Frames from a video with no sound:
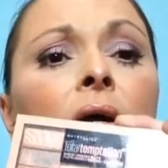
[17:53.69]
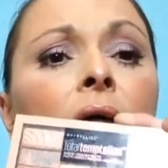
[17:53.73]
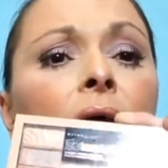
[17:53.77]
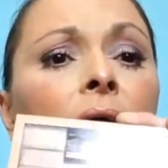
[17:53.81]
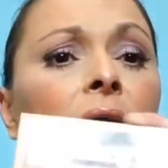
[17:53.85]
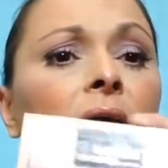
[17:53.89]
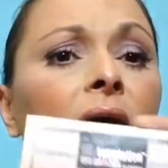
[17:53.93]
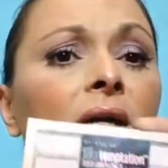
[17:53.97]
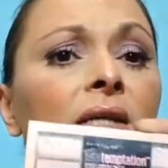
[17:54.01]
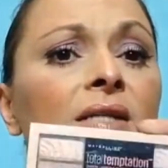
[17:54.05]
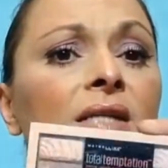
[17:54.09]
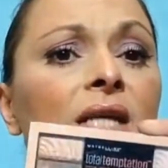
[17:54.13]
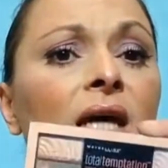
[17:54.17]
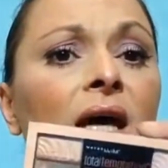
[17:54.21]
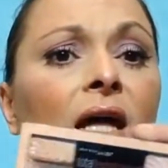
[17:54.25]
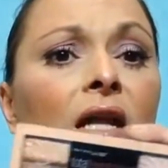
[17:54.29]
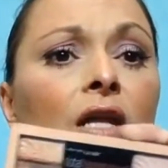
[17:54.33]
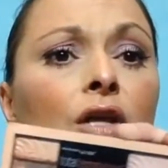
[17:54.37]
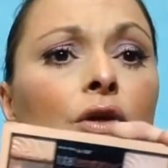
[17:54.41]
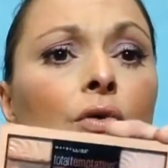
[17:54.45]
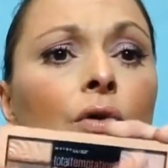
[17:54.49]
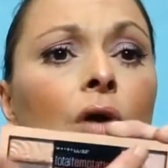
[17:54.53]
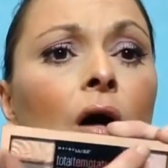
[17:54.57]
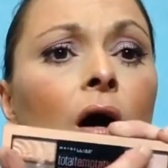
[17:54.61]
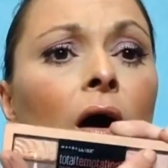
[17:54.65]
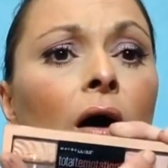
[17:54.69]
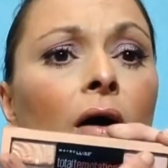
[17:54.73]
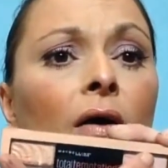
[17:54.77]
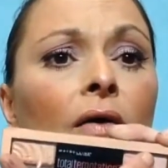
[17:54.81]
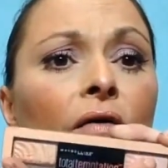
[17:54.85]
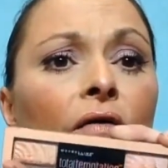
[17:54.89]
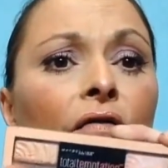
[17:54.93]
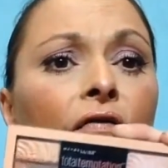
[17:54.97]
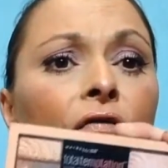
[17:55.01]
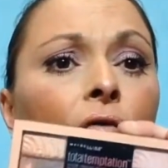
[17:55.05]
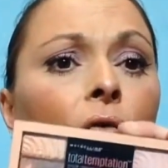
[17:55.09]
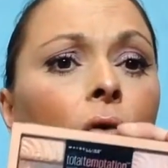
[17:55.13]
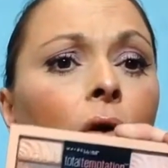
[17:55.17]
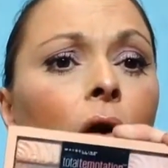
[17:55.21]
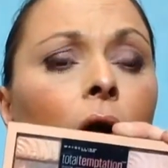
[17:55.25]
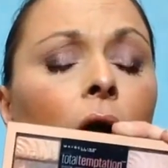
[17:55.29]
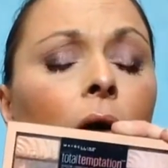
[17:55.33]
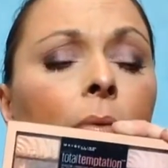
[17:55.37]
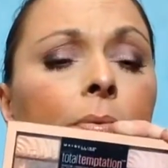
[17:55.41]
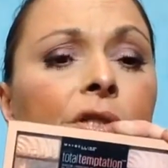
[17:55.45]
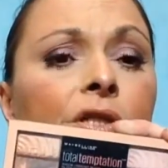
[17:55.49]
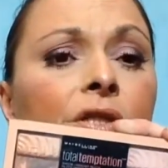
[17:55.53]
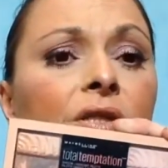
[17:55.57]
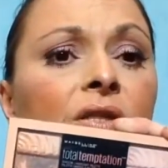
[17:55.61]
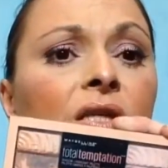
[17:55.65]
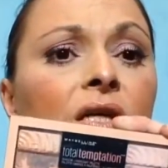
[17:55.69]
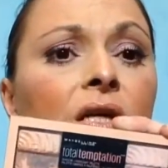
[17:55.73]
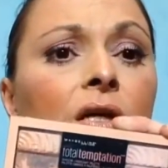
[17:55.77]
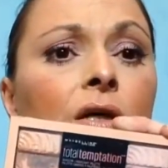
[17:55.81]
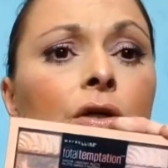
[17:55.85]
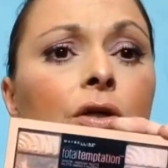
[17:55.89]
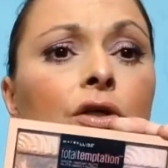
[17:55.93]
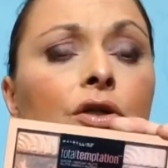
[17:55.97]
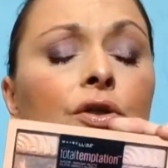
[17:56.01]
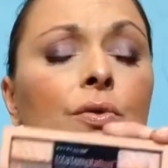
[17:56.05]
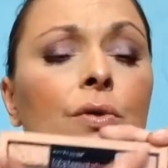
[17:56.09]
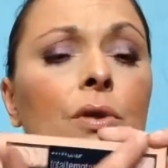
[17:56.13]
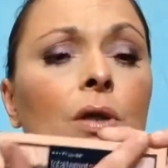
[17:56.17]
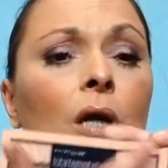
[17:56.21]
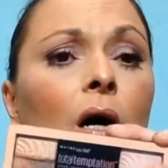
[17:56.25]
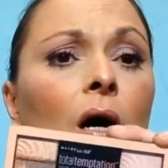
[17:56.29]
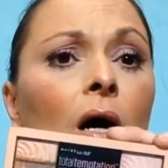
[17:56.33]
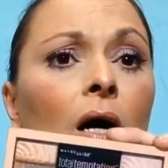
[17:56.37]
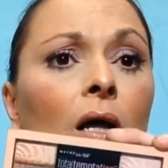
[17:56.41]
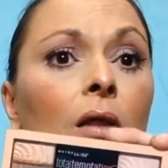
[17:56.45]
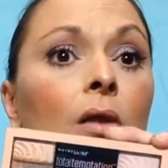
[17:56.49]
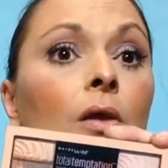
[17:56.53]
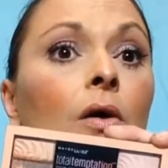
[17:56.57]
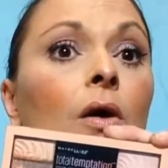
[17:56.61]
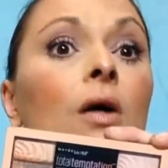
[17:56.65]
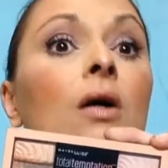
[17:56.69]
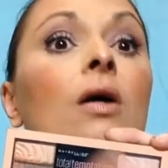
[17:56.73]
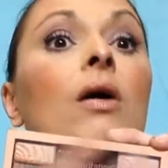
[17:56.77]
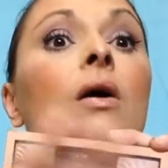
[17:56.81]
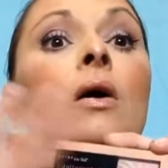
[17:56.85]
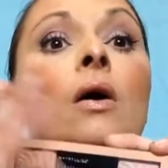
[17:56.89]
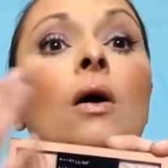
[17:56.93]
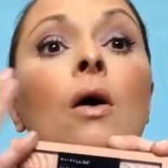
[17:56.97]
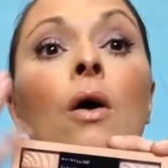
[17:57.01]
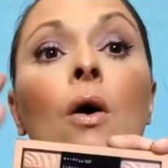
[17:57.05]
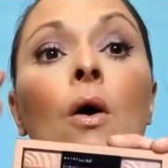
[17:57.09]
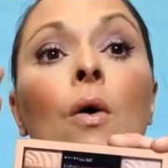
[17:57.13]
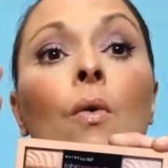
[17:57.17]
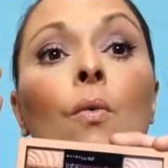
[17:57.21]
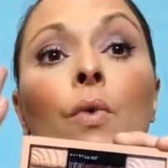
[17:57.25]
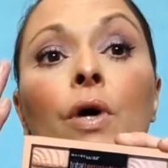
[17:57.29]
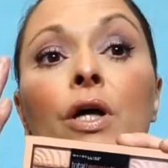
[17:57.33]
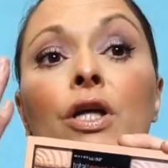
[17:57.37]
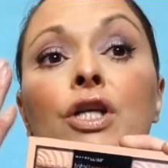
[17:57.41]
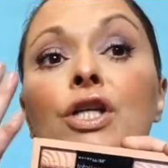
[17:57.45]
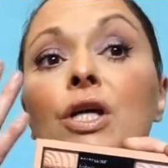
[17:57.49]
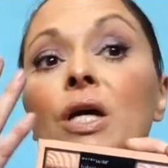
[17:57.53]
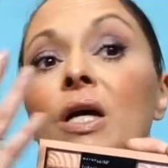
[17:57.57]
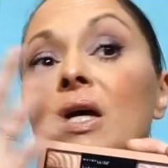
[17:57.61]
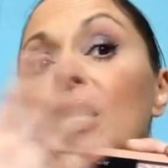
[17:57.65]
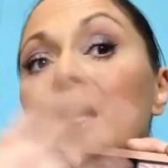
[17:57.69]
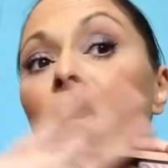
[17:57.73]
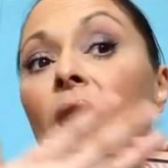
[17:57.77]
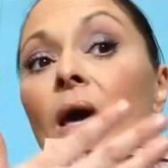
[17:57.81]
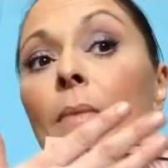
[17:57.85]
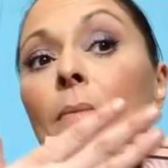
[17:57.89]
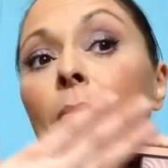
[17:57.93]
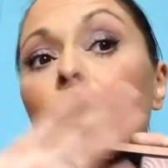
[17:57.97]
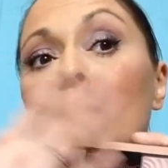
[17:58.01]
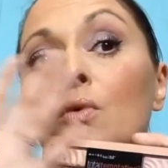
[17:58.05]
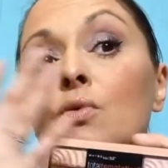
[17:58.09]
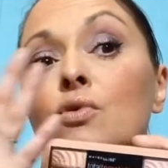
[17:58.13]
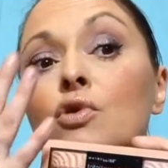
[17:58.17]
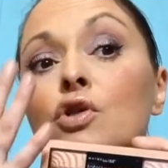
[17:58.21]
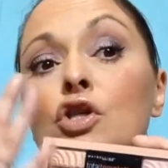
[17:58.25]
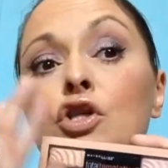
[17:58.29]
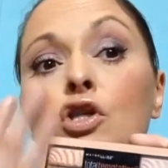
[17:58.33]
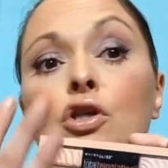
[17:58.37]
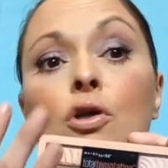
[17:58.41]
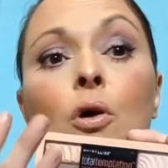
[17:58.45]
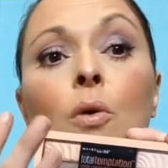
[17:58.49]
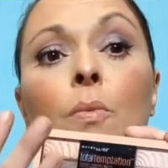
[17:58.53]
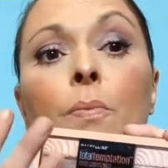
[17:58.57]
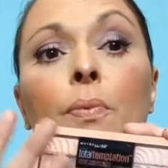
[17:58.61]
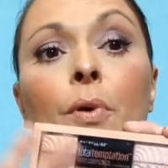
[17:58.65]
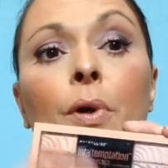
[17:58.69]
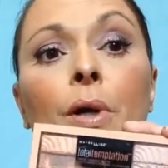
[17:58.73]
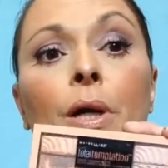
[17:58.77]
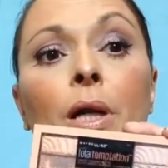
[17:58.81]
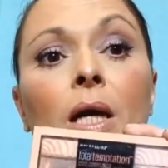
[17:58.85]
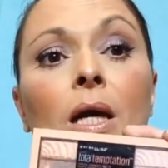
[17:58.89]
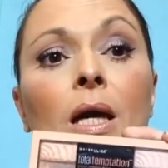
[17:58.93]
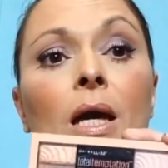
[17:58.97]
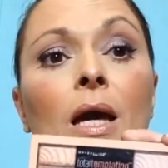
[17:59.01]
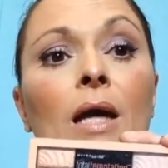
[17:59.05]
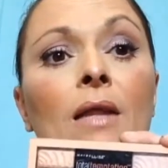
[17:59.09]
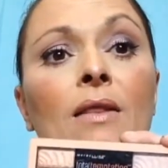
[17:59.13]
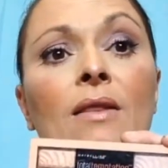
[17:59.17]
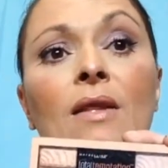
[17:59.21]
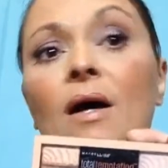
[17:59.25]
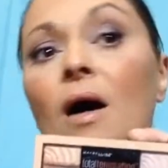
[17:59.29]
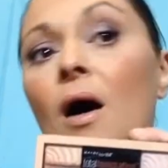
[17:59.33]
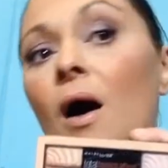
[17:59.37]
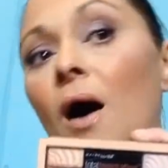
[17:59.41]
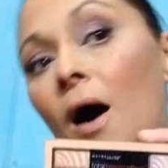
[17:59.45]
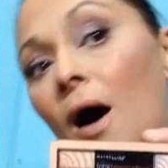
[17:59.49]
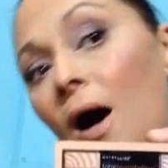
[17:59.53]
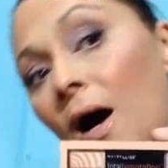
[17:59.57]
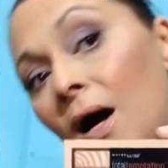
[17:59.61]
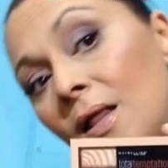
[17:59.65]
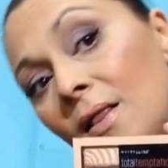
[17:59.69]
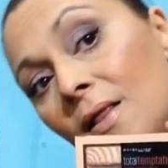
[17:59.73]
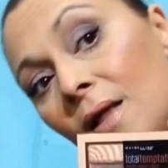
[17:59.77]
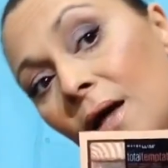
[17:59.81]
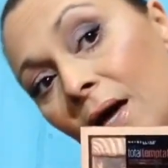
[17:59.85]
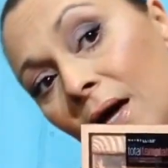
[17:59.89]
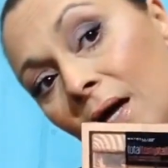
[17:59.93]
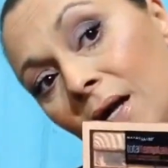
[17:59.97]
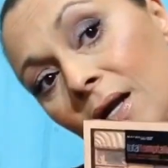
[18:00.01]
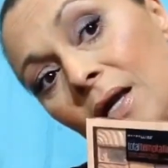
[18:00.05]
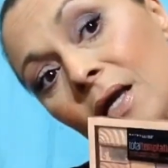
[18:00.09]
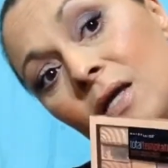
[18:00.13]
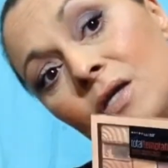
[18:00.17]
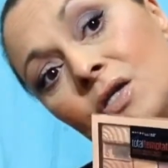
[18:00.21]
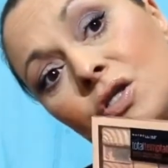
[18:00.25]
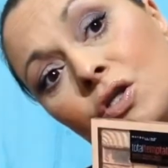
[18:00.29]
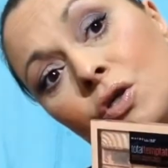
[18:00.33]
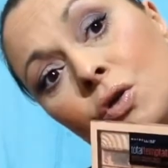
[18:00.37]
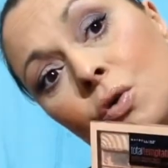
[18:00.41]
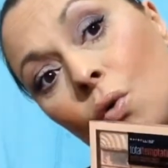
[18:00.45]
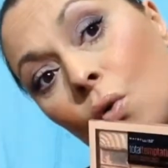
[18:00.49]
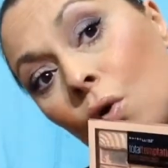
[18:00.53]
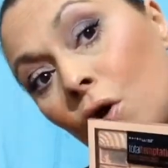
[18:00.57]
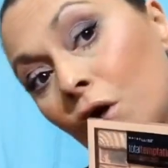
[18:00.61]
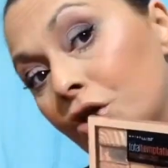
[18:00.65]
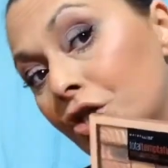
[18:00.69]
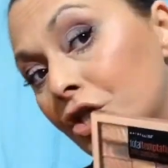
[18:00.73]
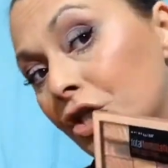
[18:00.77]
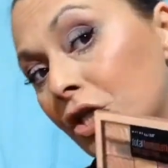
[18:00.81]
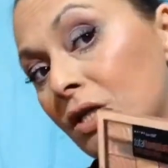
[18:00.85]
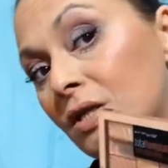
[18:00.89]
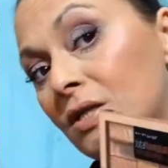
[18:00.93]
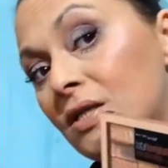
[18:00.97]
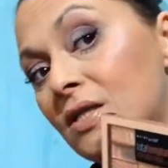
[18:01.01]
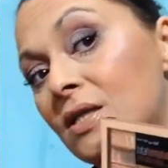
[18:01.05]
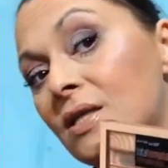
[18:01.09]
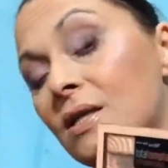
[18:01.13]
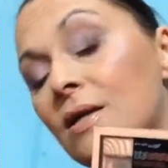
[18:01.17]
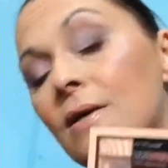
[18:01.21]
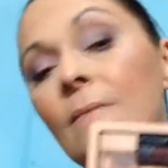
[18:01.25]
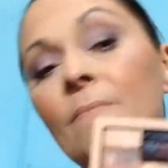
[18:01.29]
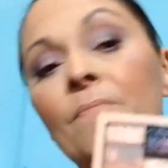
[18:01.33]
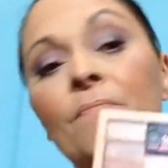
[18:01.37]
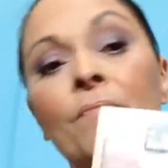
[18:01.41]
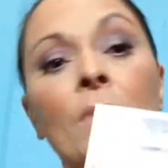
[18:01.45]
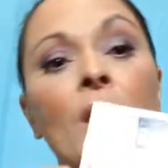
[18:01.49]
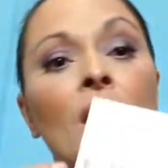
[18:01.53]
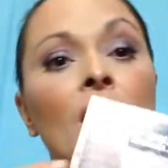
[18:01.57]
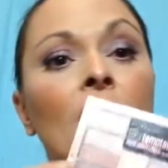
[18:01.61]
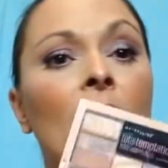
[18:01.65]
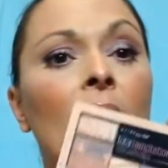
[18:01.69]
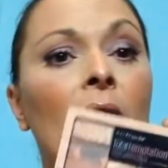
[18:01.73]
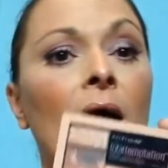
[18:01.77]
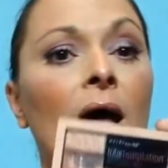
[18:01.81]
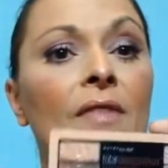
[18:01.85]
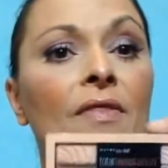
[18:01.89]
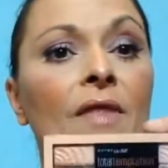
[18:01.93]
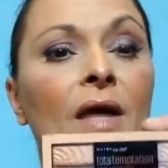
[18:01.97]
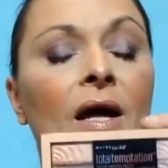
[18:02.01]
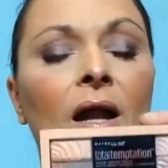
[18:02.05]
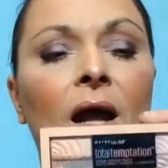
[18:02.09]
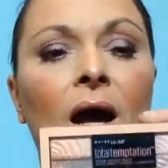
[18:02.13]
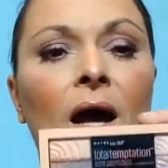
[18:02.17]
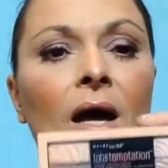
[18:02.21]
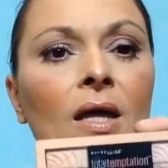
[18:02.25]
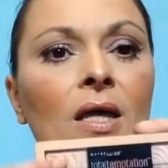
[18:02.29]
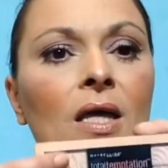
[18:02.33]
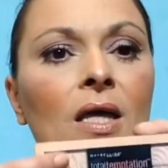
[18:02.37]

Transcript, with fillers: Like I said, you got your four options here to do an eye look which it came out so pretty. The highlight is gorgeous. And then I